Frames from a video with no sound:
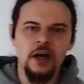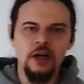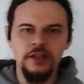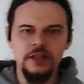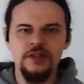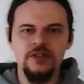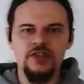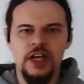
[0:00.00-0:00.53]

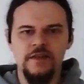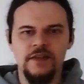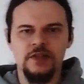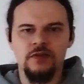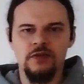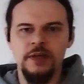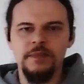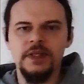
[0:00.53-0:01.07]
hardened
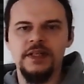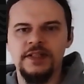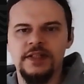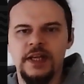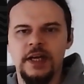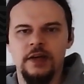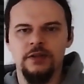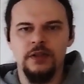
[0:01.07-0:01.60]
JavaScript is
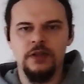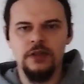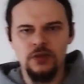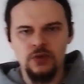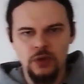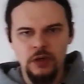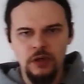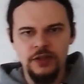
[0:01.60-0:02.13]
there to
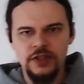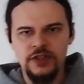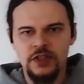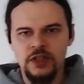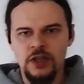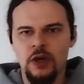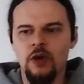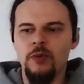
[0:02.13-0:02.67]
control the
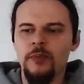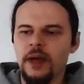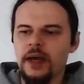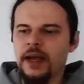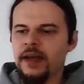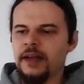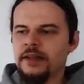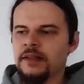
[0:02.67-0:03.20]
scope
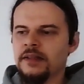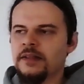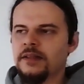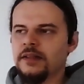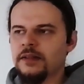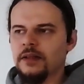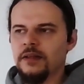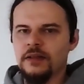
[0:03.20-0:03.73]
and
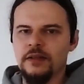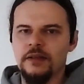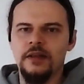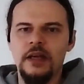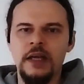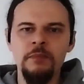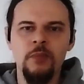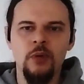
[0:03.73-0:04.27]
the
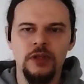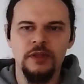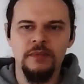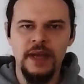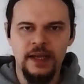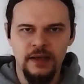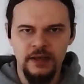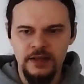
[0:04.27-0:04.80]
import
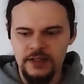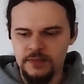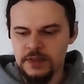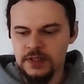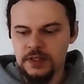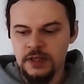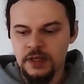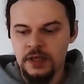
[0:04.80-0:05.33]

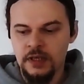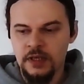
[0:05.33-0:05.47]
mechanisms.